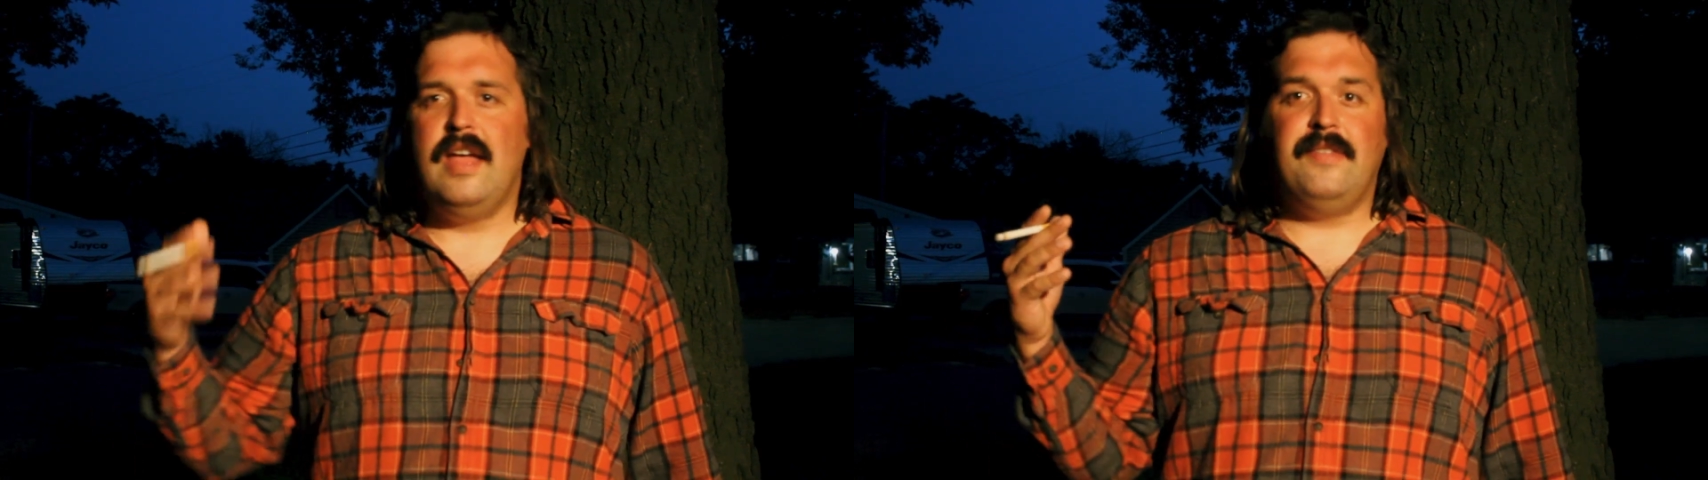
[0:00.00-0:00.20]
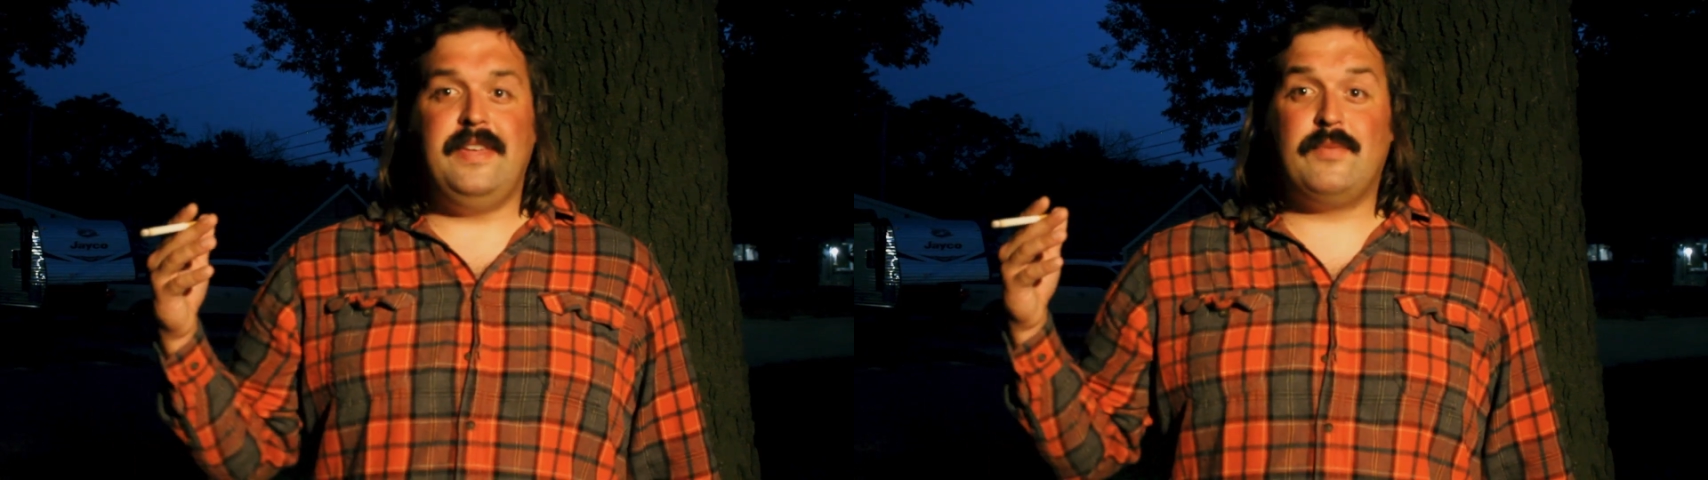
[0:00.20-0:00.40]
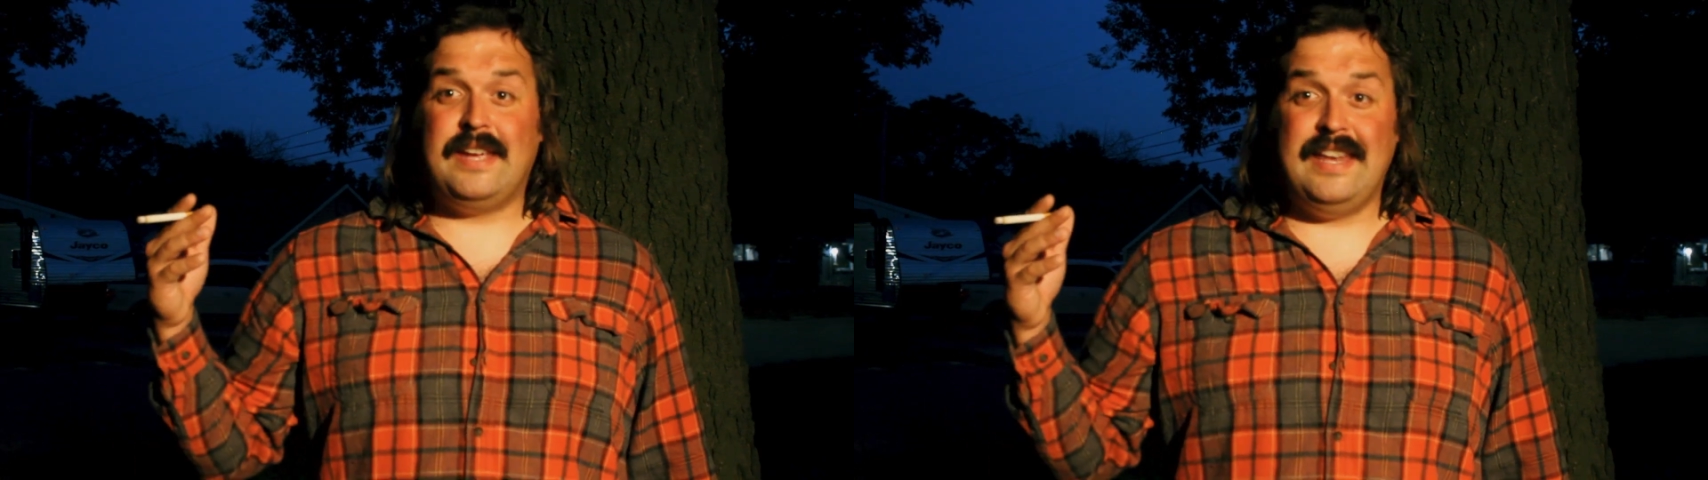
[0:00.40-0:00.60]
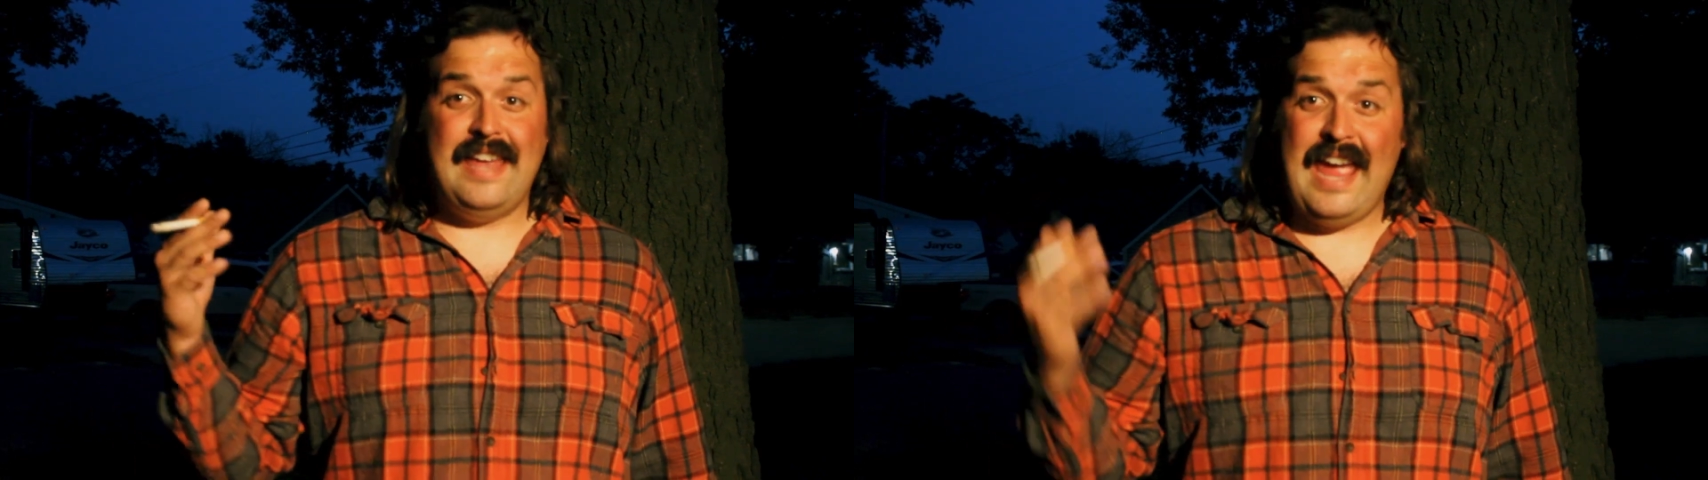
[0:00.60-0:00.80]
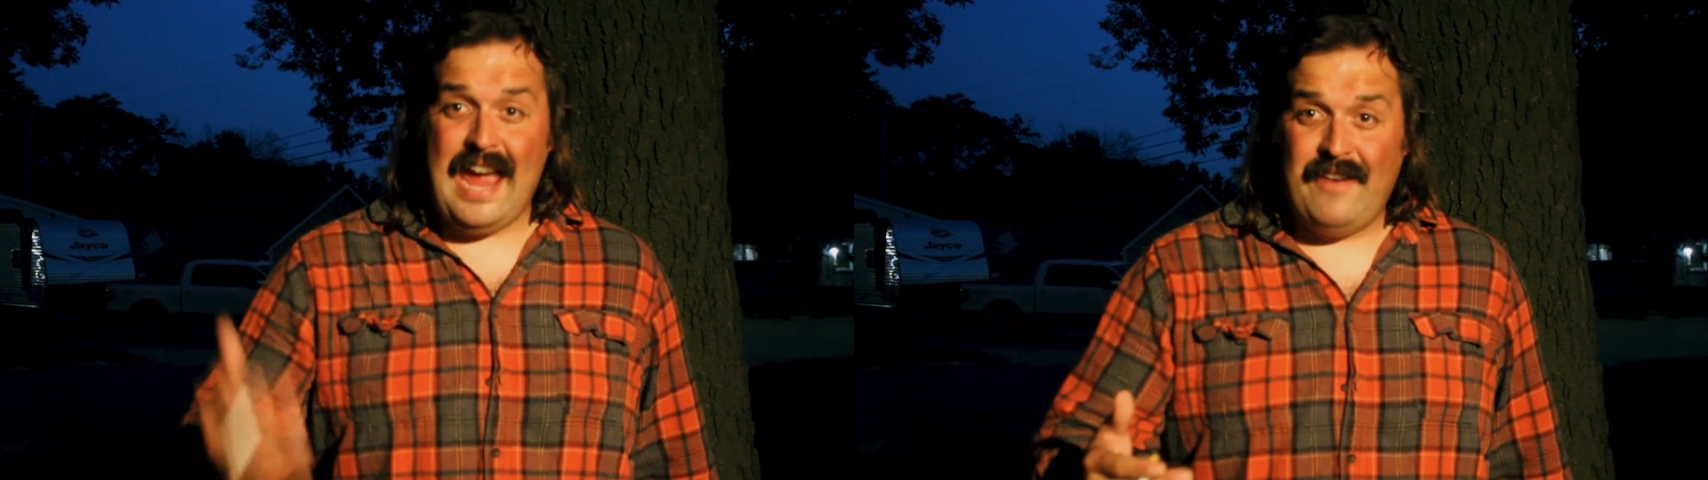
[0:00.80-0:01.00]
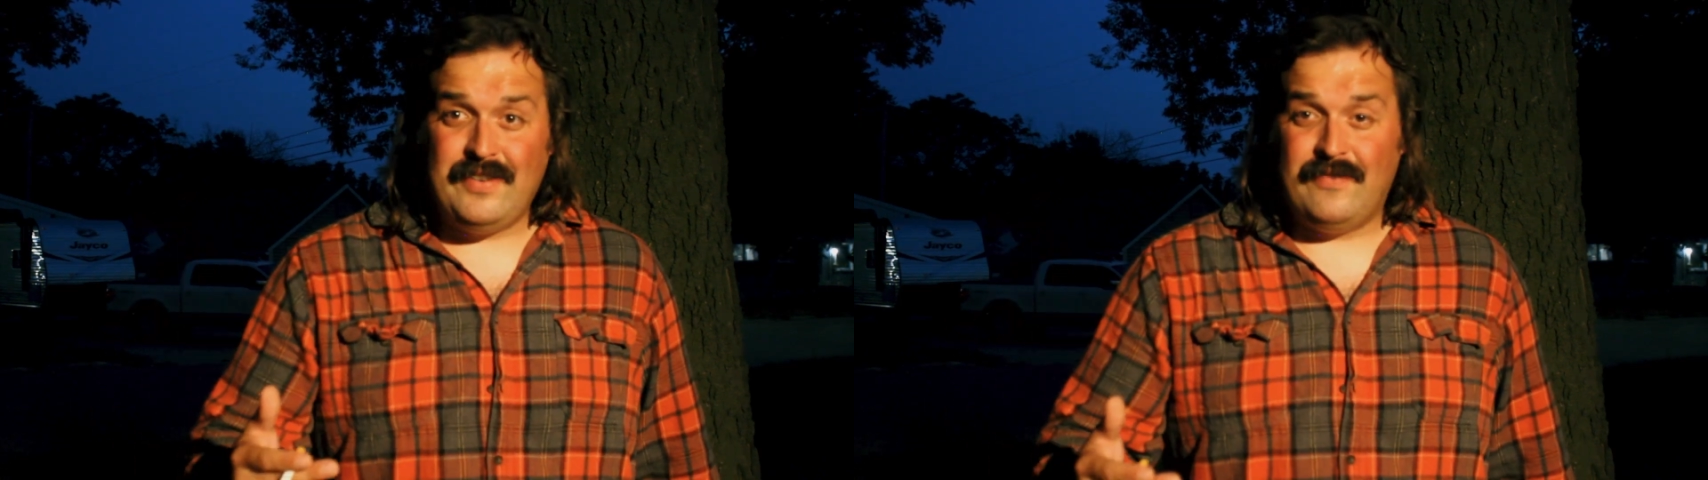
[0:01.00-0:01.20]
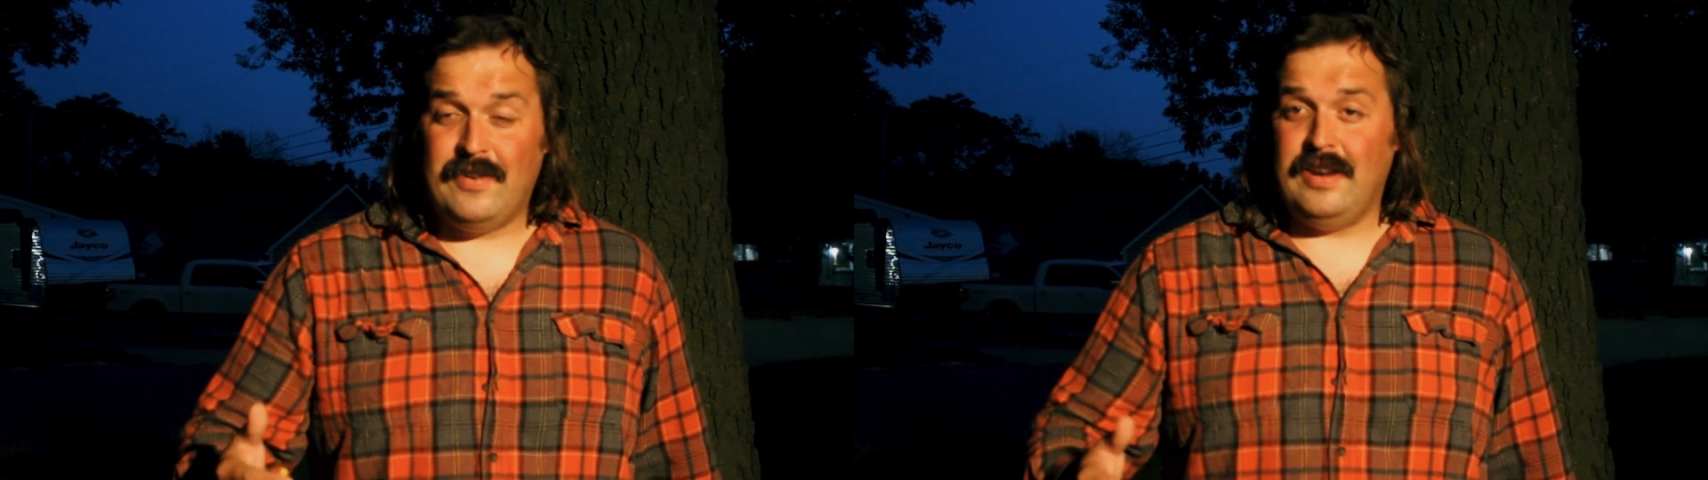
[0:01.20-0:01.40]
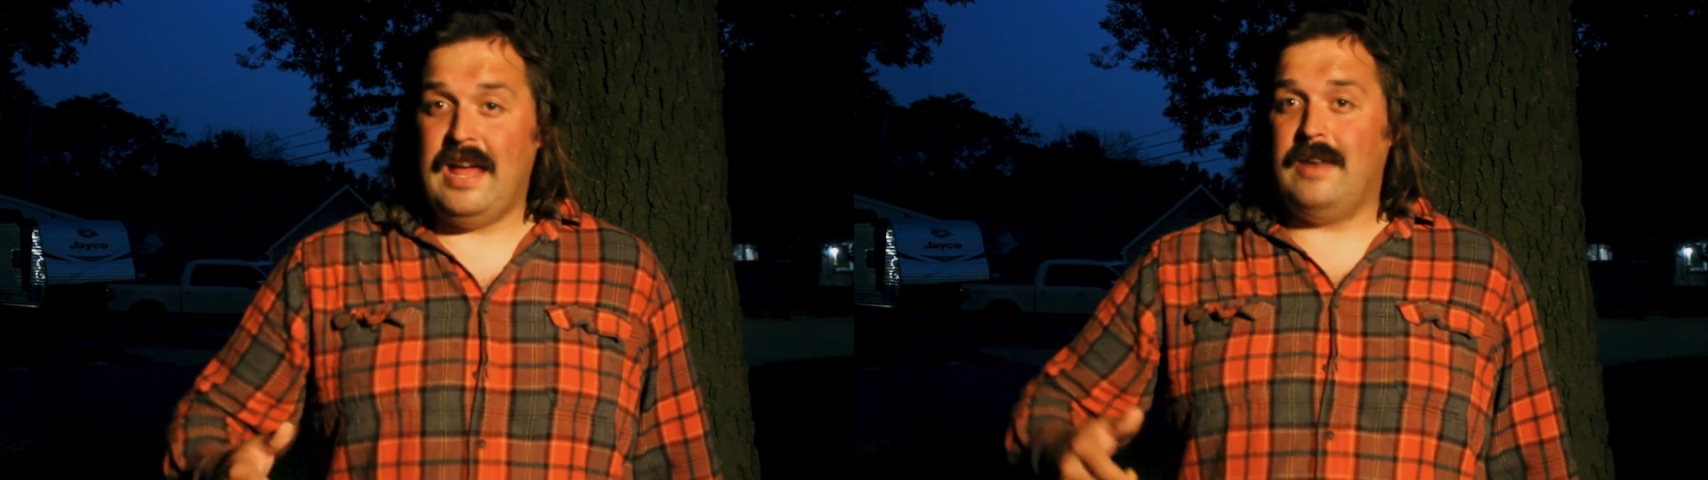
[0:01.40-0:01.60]
They were getting after
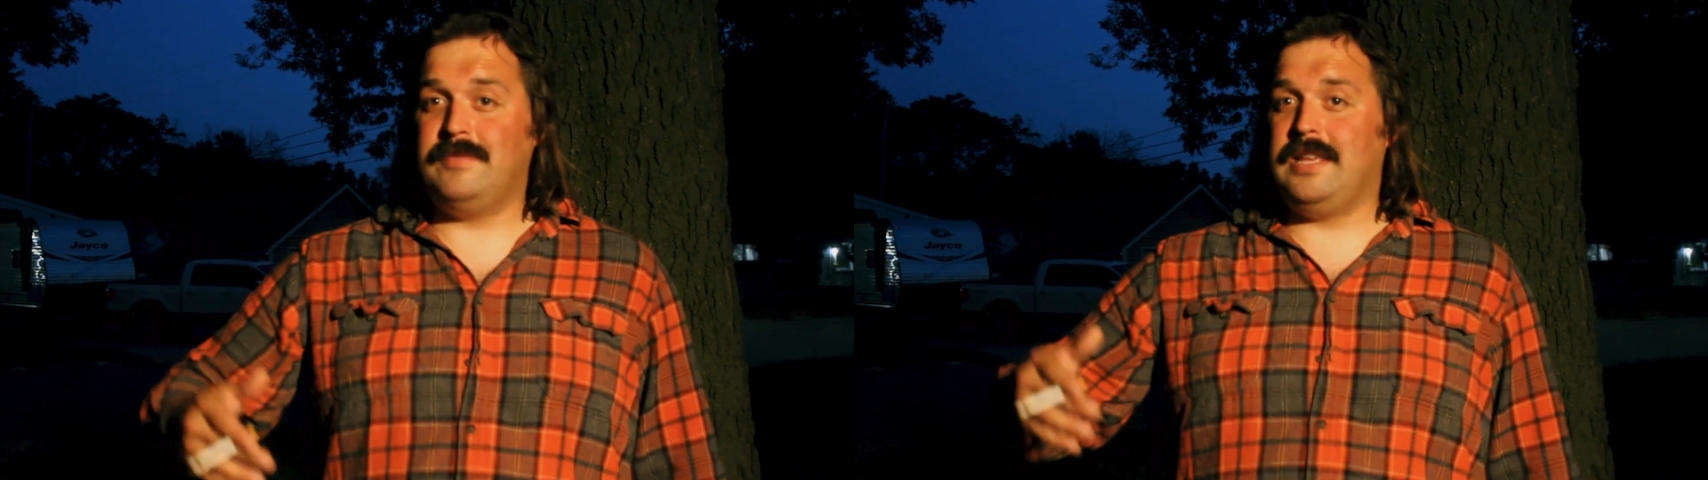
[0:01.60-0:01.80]
Vernon Adams.